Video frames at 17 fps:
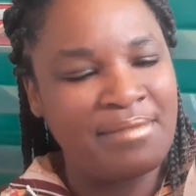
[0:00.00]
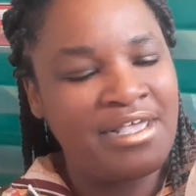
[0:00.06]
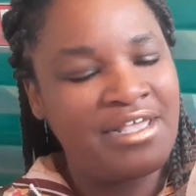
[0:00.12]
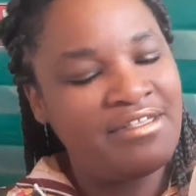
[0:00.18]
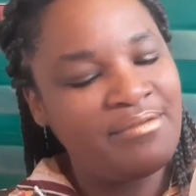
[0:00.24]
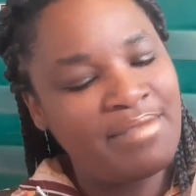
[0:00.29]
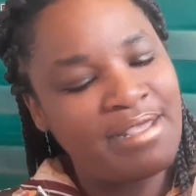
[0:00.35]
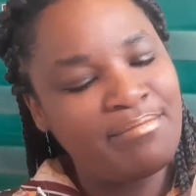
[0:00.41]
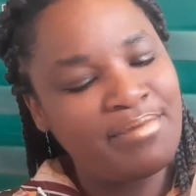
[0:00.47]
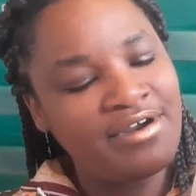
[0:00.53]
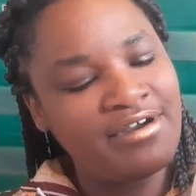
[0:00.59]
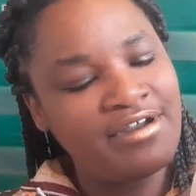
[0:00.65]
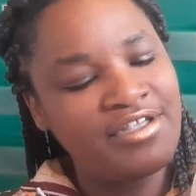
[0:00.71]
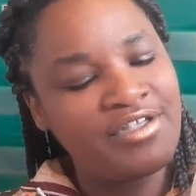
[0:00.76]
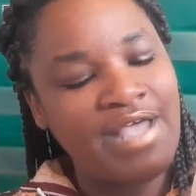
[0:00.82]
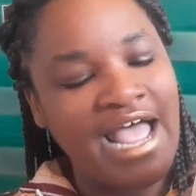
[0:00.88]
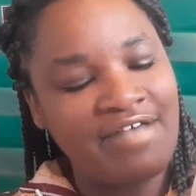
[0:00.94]
Remember,
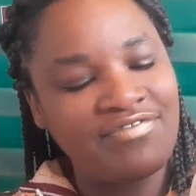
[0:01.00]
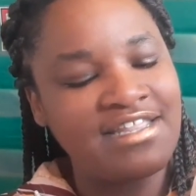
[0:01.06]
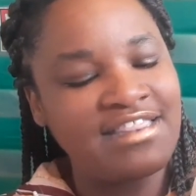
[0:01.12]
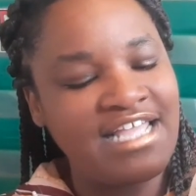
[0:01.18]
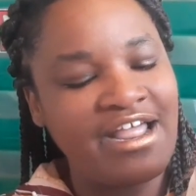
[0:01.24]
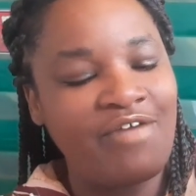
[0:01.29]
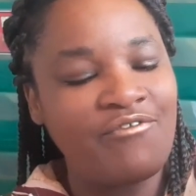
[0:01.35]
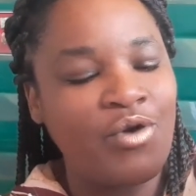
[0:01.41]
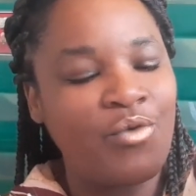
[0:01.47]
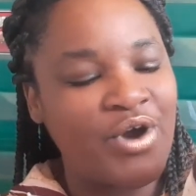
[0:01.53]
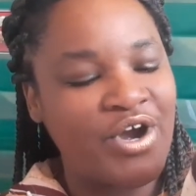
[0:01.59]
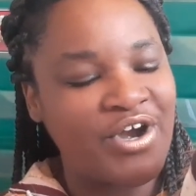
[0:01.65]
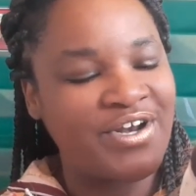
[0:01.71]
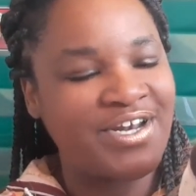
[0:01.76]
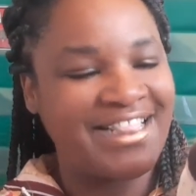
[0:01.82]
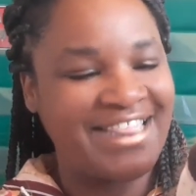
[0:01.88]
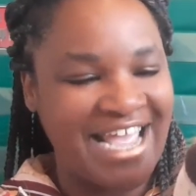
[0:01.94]
you have to think of a
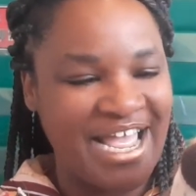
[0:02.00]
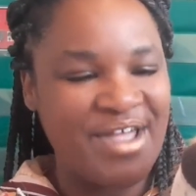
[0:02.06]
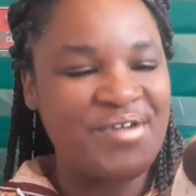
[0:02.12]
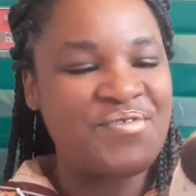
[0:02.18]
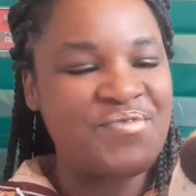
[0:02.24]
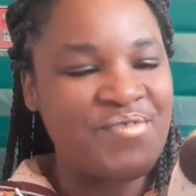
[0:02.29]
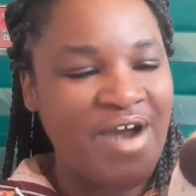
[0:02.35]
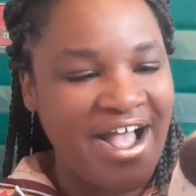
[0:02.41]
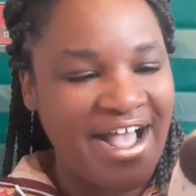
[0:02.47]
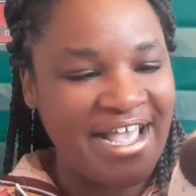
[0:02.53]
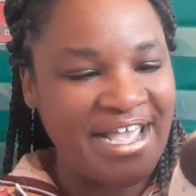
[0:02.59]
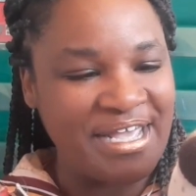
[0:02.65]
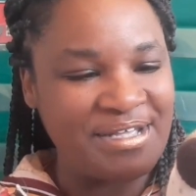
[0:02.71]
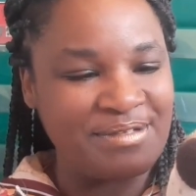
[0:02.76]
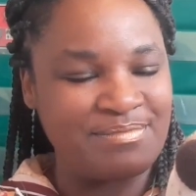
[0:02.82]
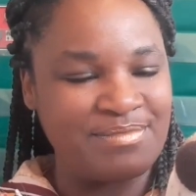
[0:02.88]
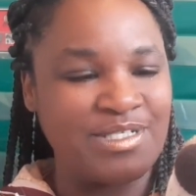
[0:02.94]
word that
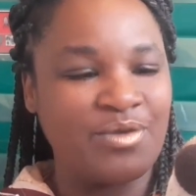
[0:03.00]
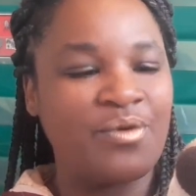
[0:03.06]
rhymes.